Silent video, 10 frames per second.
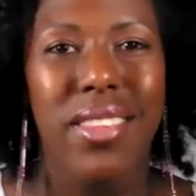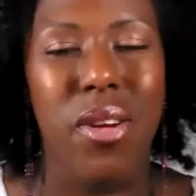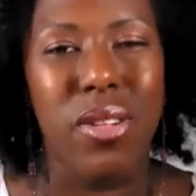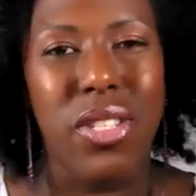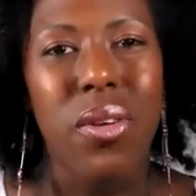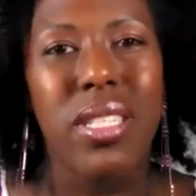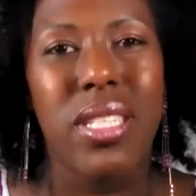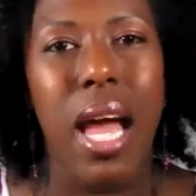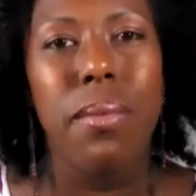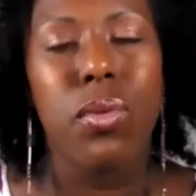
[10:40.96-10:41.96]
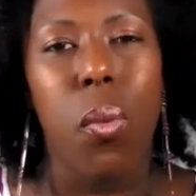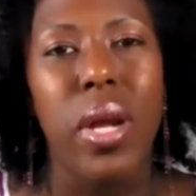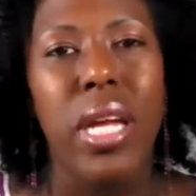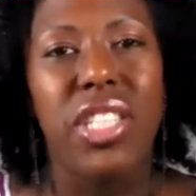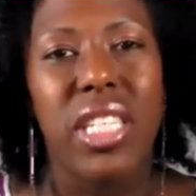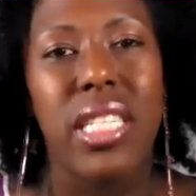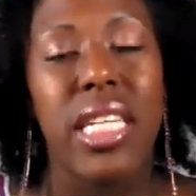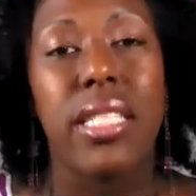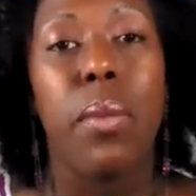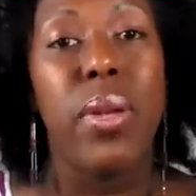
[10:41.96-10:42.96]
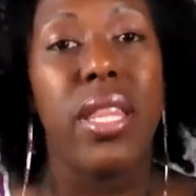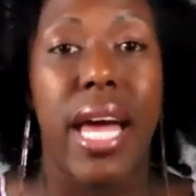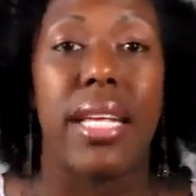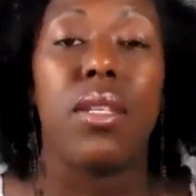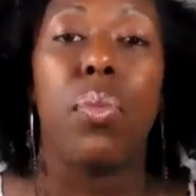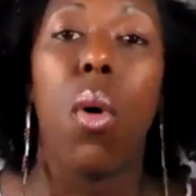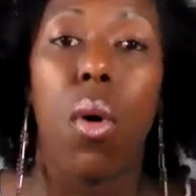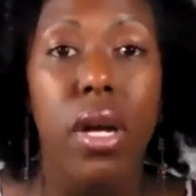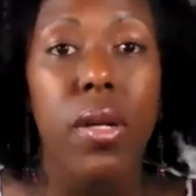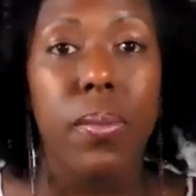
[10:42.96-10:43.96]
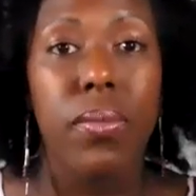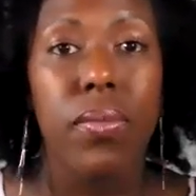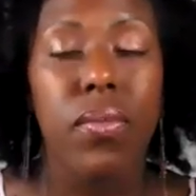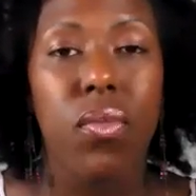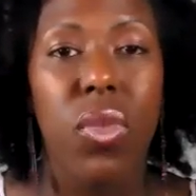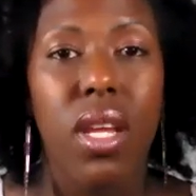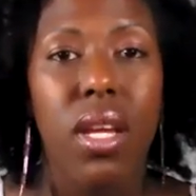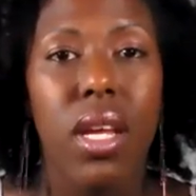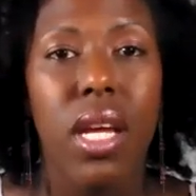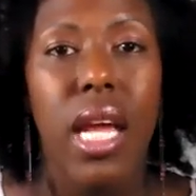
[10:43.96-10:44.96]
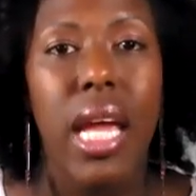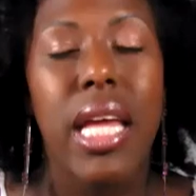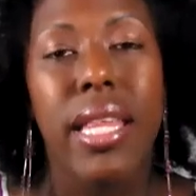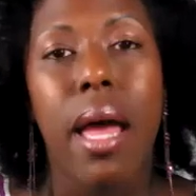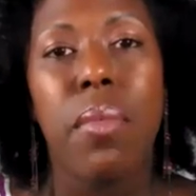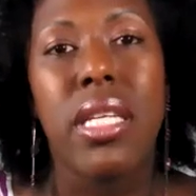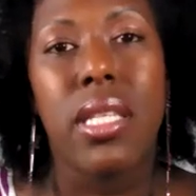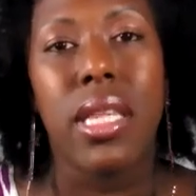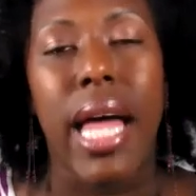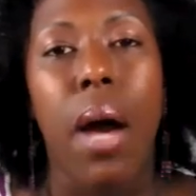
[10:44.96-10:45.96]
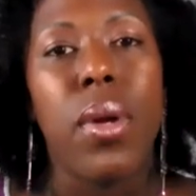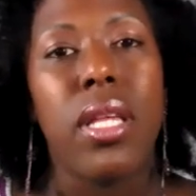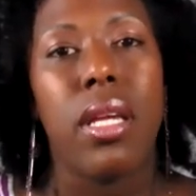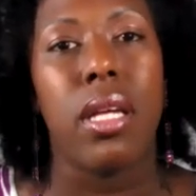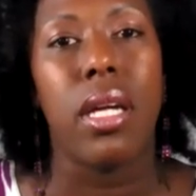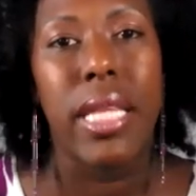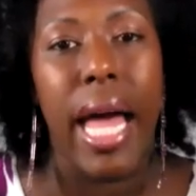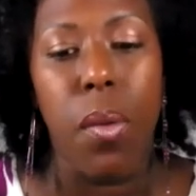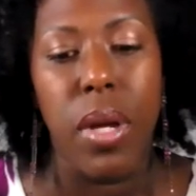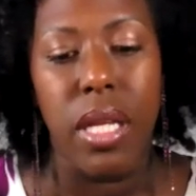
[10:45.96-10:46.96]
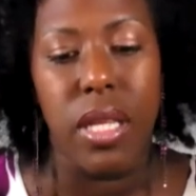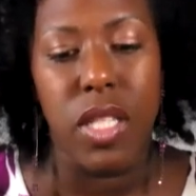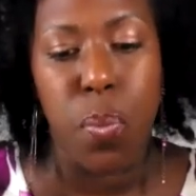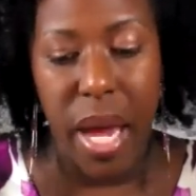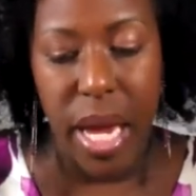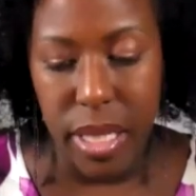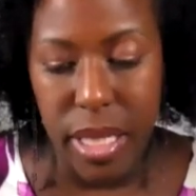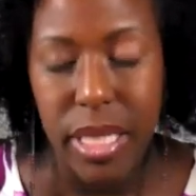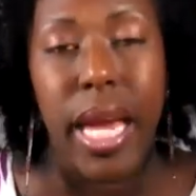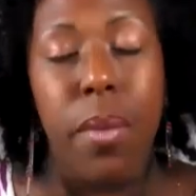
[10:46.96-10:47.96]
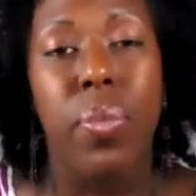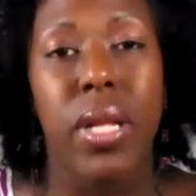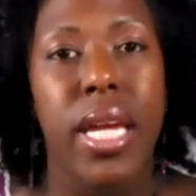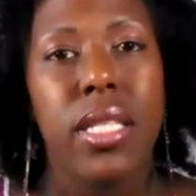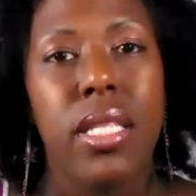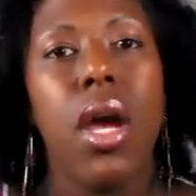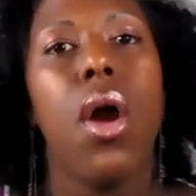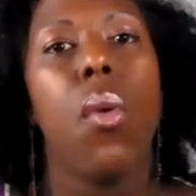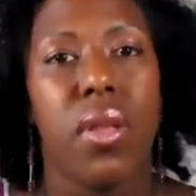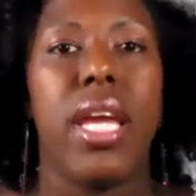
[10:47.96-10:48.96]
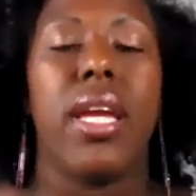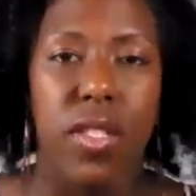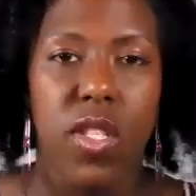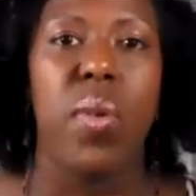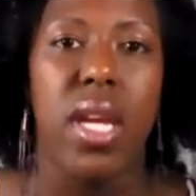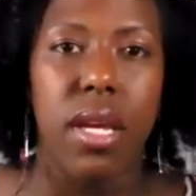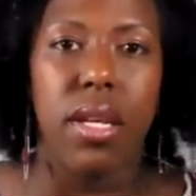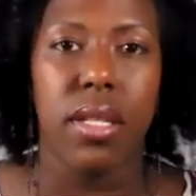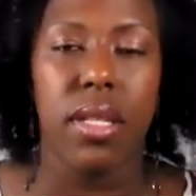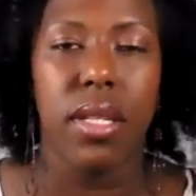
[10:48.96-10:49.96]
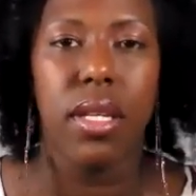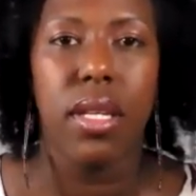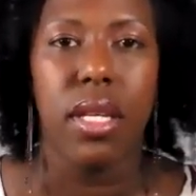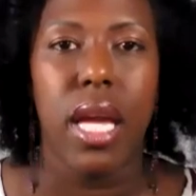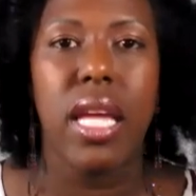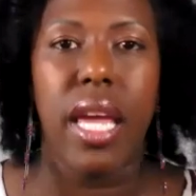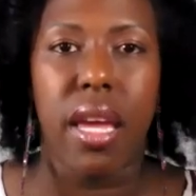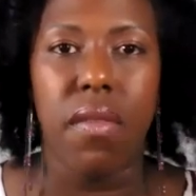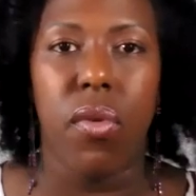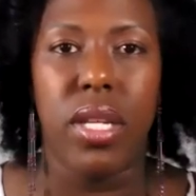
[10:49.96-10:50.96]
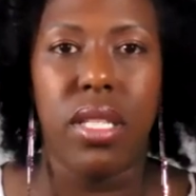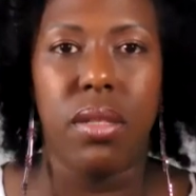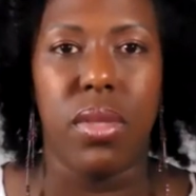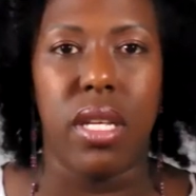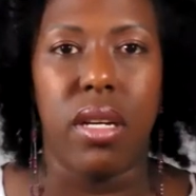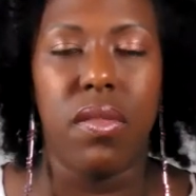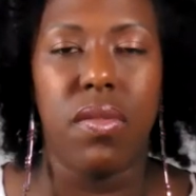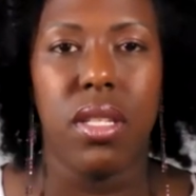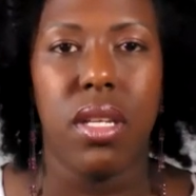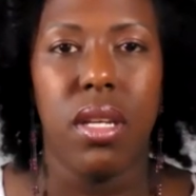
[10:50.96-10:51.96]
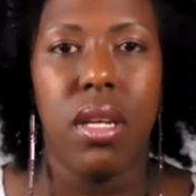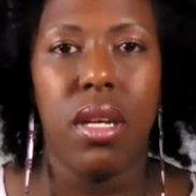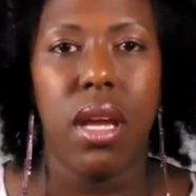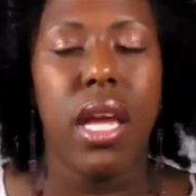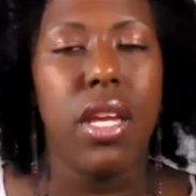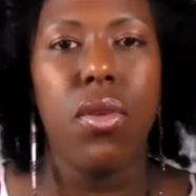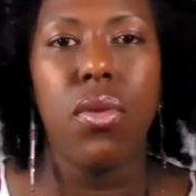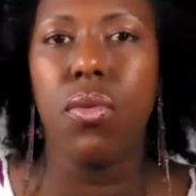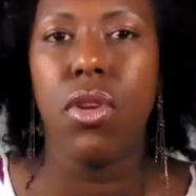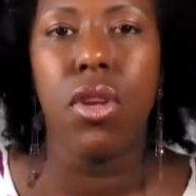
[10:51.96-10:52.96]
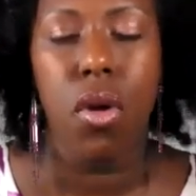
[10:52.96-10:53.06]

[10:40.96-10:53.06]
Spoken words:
There are certain times where we just need to be that support. And that means allowing the space to take place where they can speak and they can voice themselves. And you